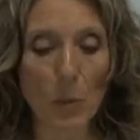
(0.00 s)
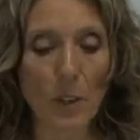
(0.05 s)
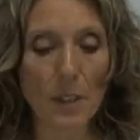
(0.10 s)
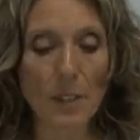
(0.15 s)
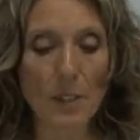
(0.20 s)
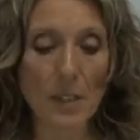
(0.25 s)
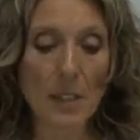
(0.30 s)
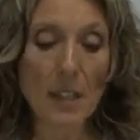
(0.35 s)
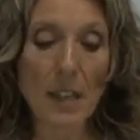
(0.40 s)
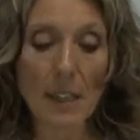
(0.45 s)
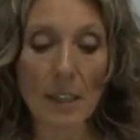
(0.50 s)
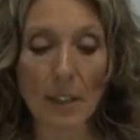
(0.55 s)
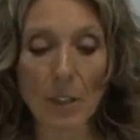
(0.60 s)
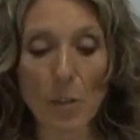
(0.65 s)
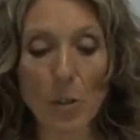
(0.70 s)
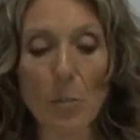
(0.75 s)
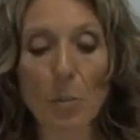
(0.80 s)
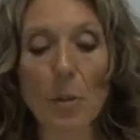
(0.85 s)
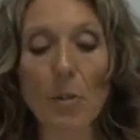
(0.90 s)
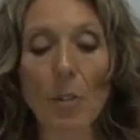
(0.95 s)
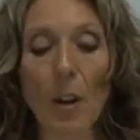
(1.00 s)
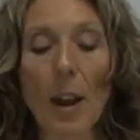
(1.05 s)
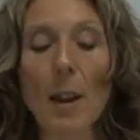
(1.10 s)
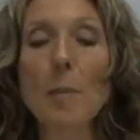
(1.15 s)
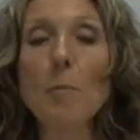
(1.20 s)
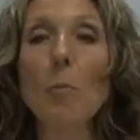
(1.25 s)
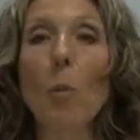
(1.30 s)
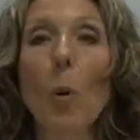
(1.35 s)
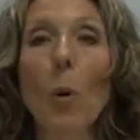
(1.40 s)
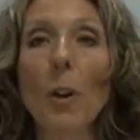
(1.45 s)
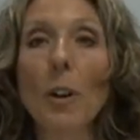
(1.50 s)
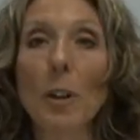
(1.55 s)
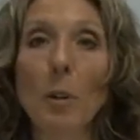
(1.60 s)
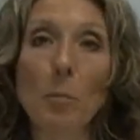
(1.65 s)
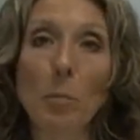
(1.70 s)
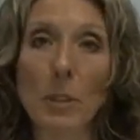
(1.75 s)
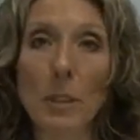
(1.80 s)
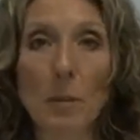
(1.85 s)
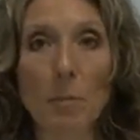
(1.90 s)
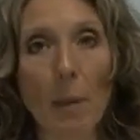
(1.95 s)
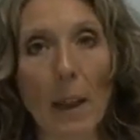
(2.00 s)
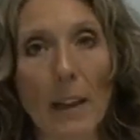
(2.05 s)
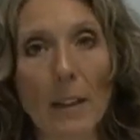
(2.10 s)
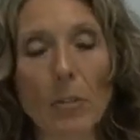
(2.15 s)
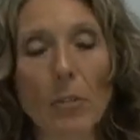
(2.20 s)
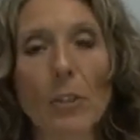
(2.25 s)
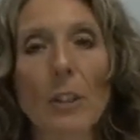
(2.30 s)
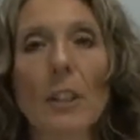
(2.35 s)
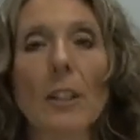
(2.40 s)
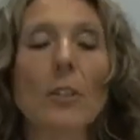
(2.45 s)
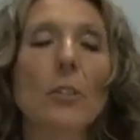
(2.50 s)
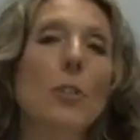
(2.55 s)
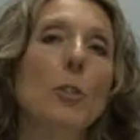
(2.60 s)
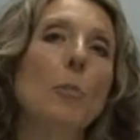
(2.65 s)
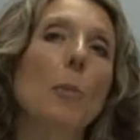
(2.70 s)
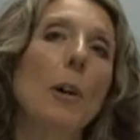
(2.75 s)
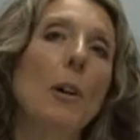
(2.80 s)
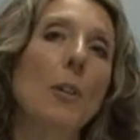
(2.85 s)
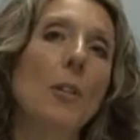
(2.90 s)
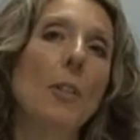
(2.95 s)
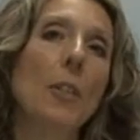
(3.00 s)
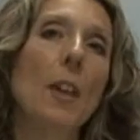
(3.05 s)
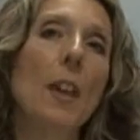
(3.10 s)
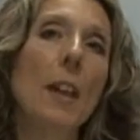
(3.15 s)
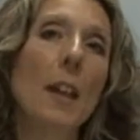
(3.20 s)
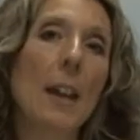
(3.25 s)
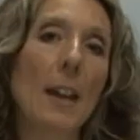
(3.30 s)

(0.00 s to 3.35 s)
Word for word: was needed to provide more complete benefit to both,